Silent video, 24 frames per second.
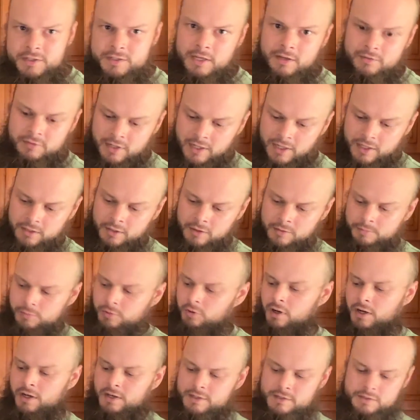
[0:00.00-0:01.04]
have an added
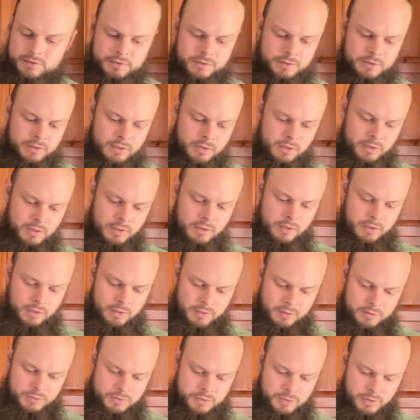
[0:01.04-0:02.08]
price.
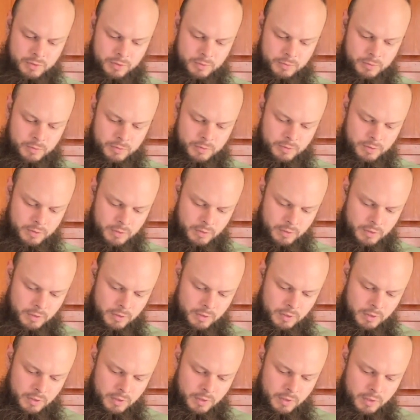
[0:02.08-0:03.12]
So
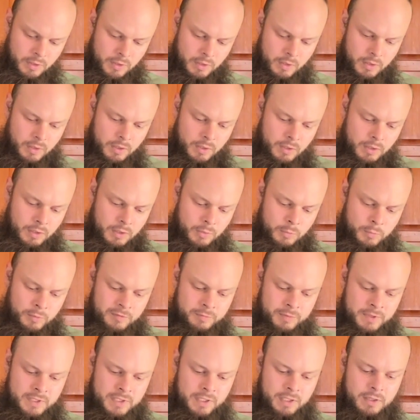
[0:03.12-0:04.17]
we've
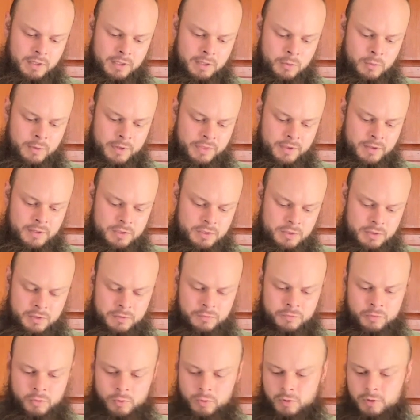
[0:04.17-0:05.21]
been dealing with this
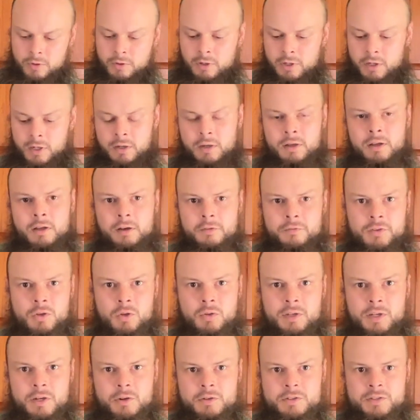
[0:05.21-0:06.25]
for a few
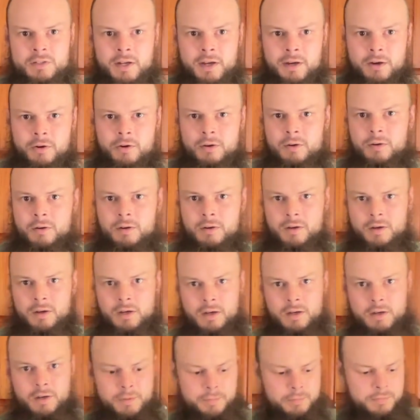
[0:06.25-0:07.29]
years now,
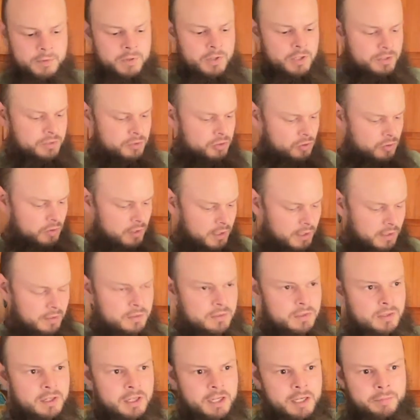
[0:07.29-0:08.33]
just trying
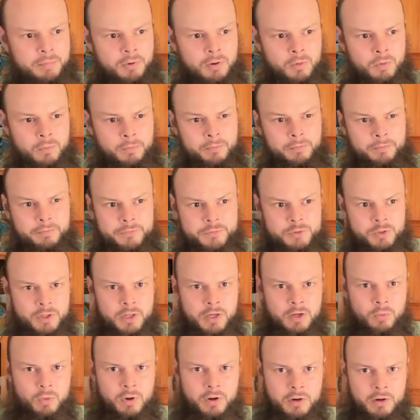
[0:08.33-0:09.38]
to keep our drinking
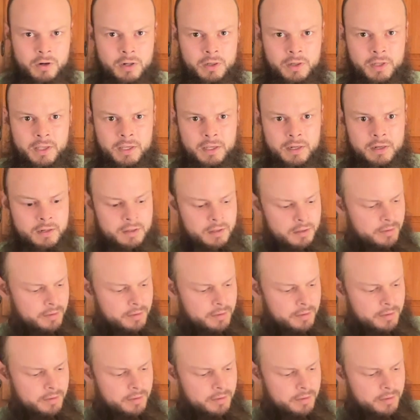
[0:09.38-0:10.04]
water clean.